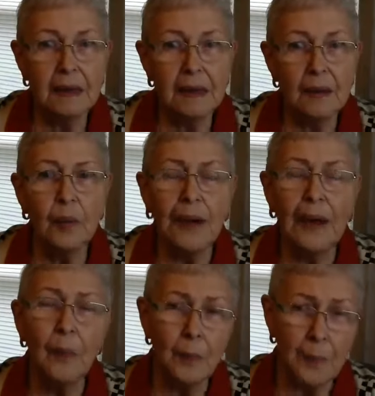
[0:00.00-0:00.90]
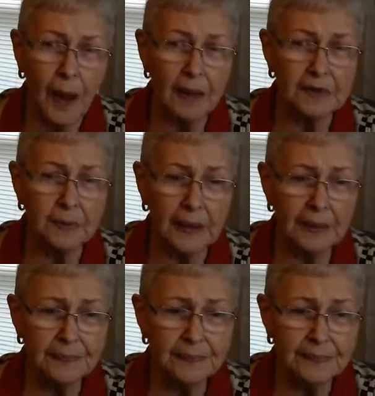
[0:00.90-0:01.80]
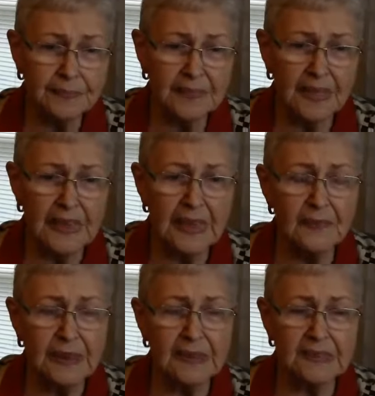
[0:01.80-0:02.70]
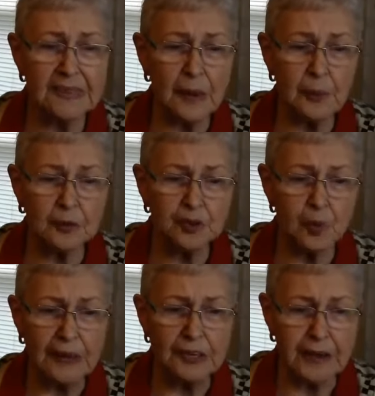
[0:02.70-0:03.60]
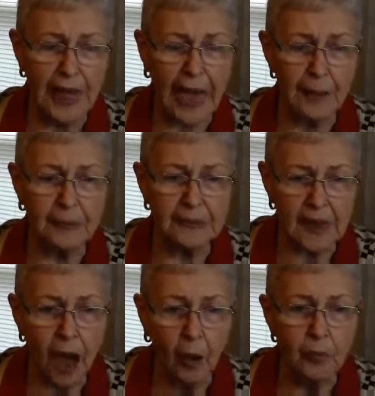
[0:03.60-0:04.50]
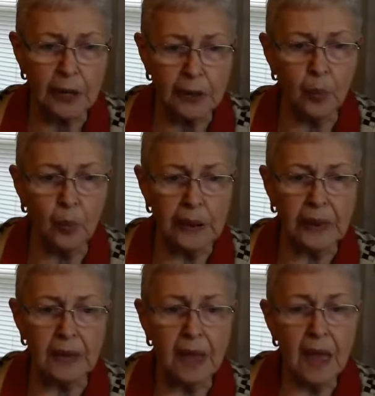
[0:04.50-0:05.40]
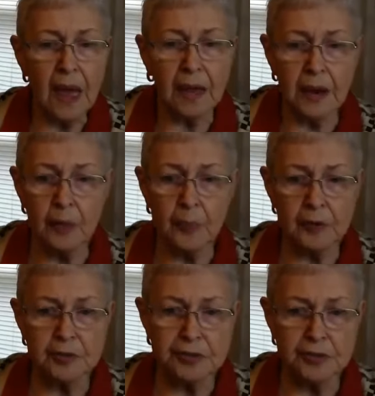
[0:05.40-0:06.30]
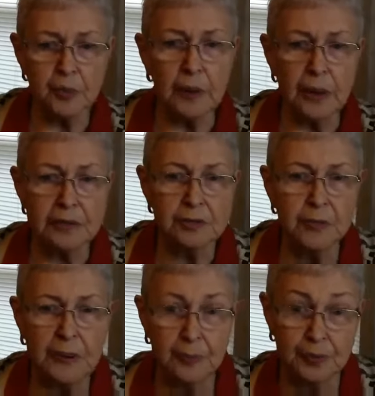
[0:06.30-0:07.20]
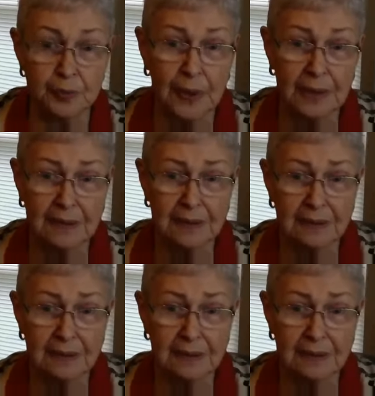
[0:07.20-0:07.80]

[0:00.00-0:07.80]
Well, possibly. The thing of it is that persuasion happens only when another person is willing to be persuaded.